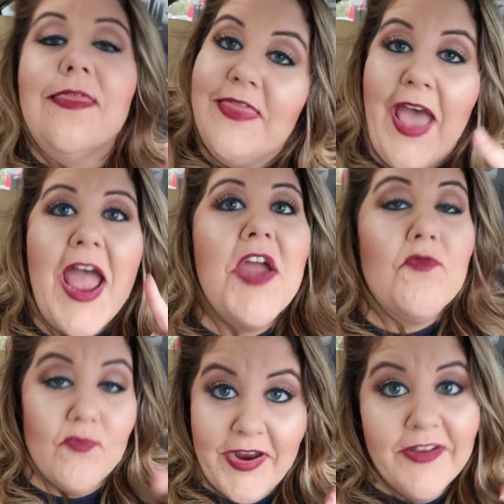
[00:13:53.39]
That
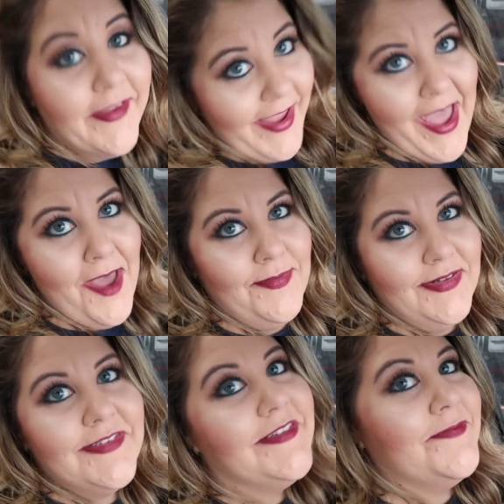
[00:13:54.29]
rarely
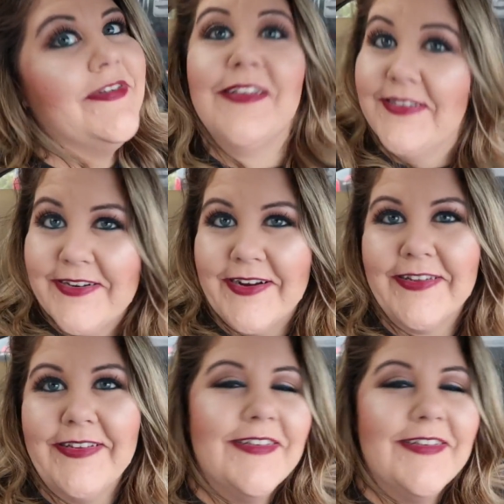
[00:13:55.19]
happens to me in Target.